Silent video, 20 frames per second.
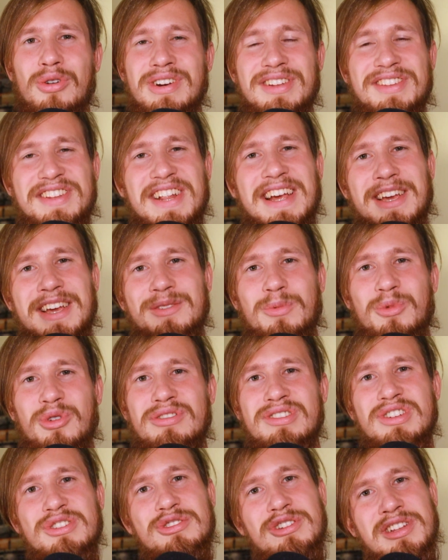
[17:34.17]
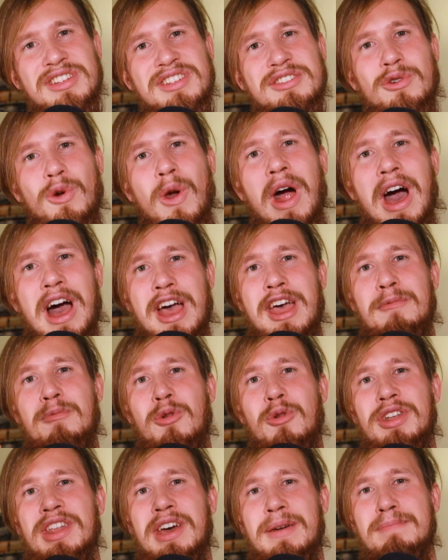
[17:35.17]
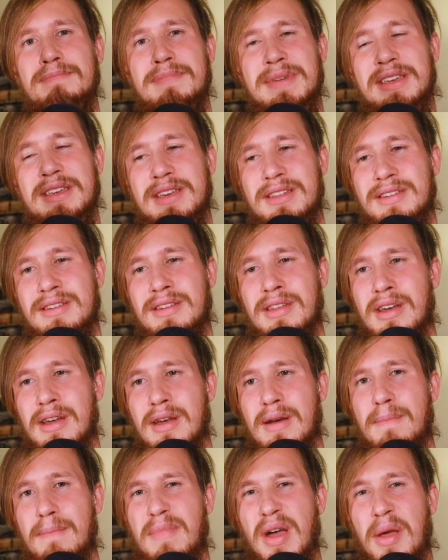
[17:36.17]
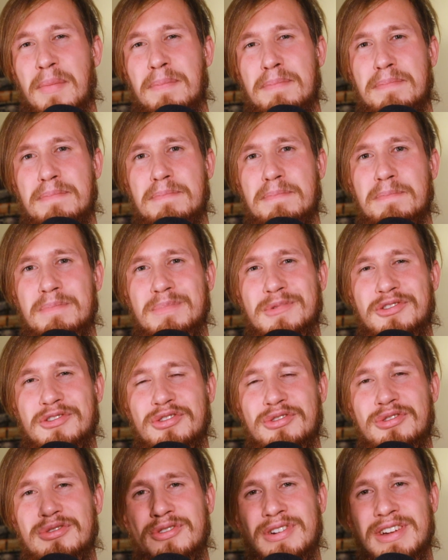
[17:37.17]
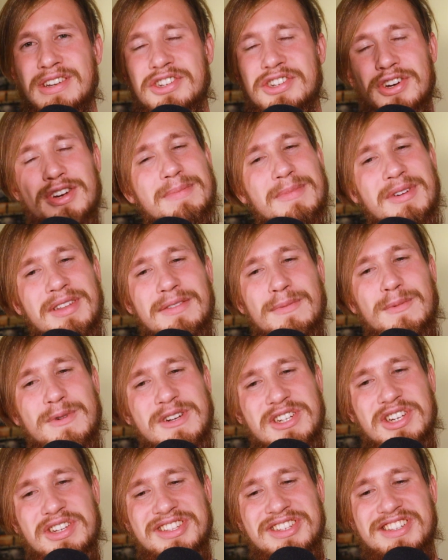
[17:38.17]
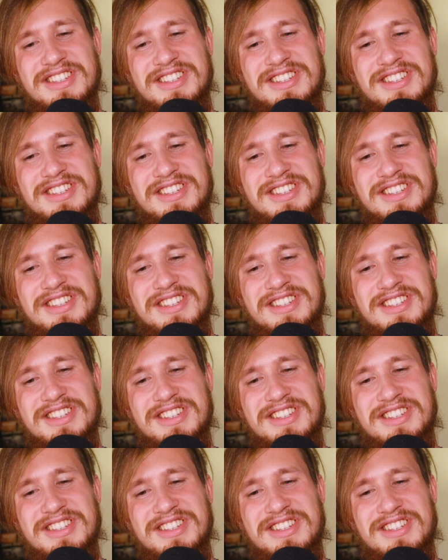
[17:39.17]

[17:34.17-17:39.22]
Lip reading: second word to describe what I mean by true enjoyment, which is